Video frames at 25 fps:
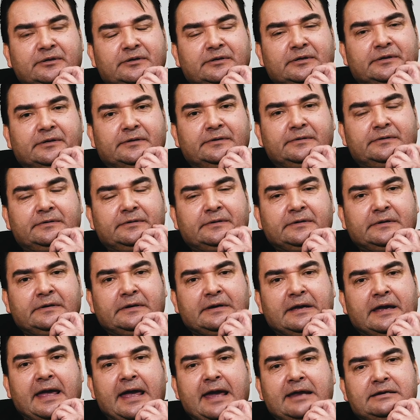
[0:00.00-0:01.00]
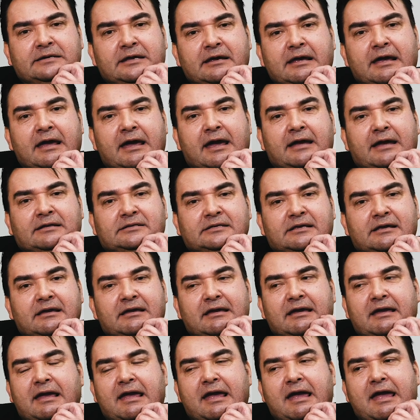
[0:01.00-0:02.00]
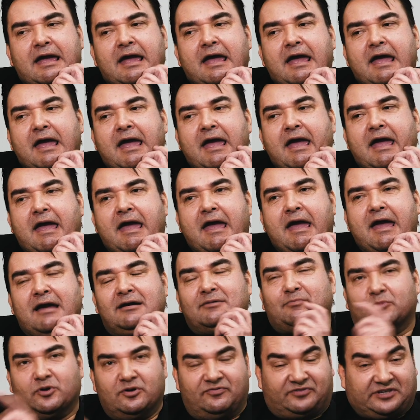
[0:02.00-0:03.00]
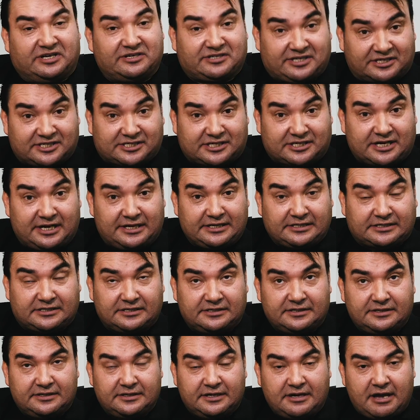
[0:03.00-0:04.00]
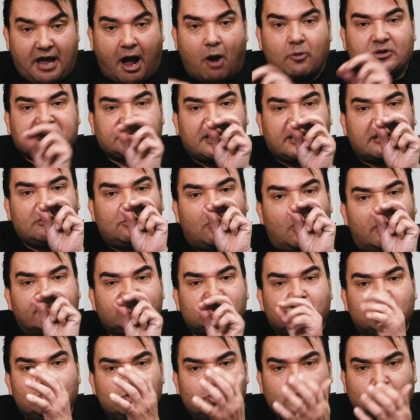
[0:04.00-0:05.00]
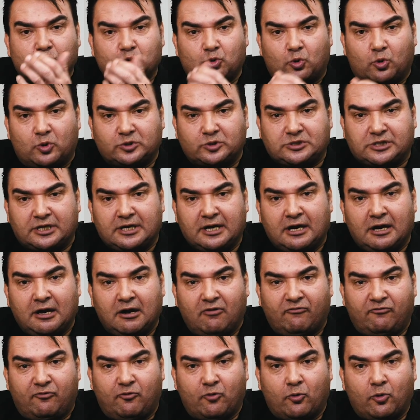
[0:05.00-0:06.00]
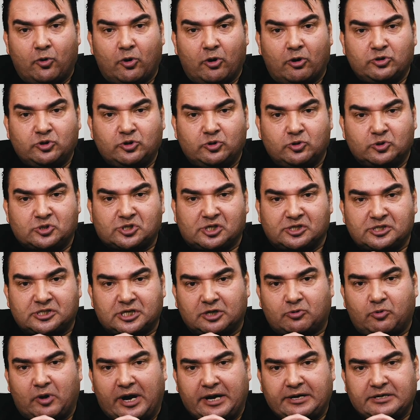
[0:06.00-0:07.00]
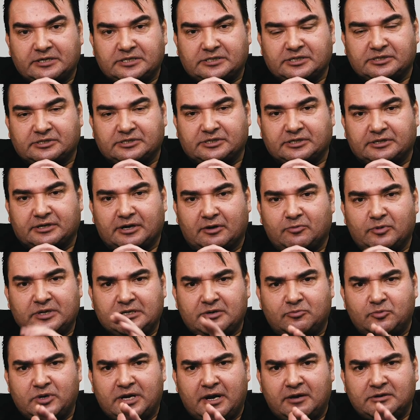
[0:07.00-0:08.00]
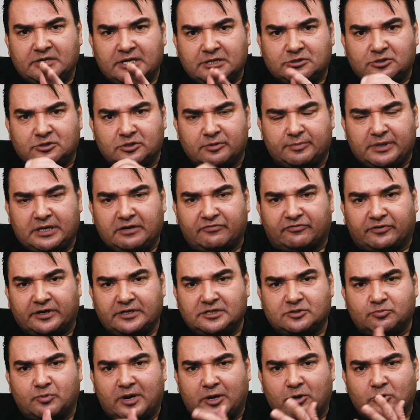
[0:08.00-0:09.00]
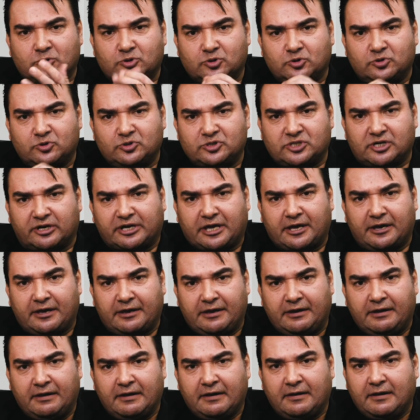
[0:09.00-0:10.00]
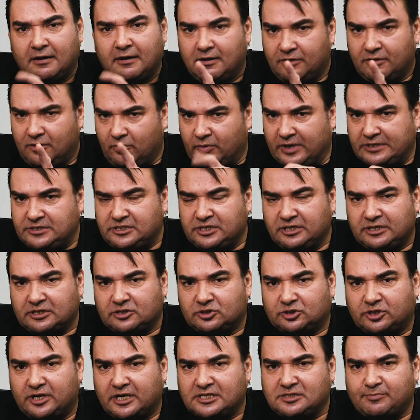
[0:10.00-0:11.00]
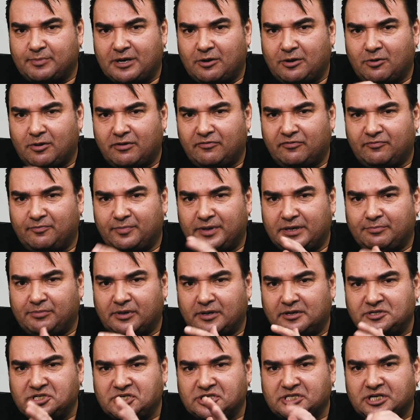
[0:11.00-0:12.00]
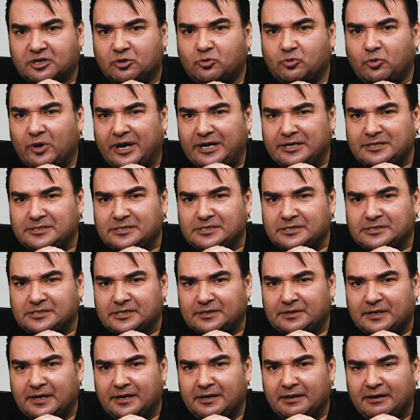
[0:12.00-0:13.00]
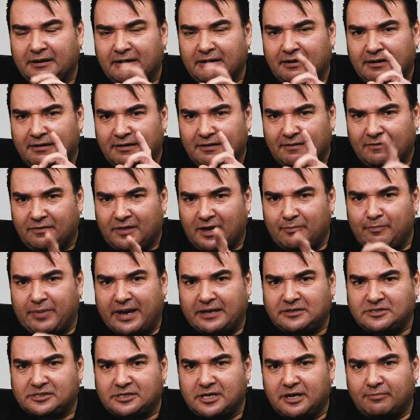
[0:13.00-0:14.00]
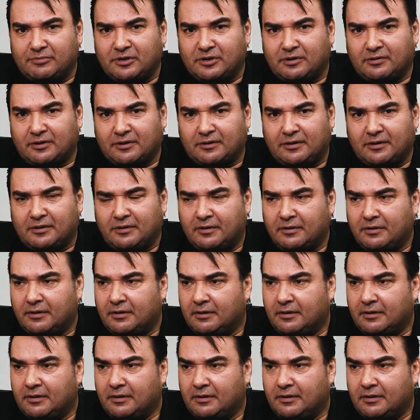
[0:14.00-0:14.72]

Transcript: You know, and I moved interstate. I moved interstate. I would say life's too short for useless acquaintances. You know, we don't need too many friends. One or two is okay, the ones you can trust. But a lot of people are just acquaintances, and they backstab you. You know.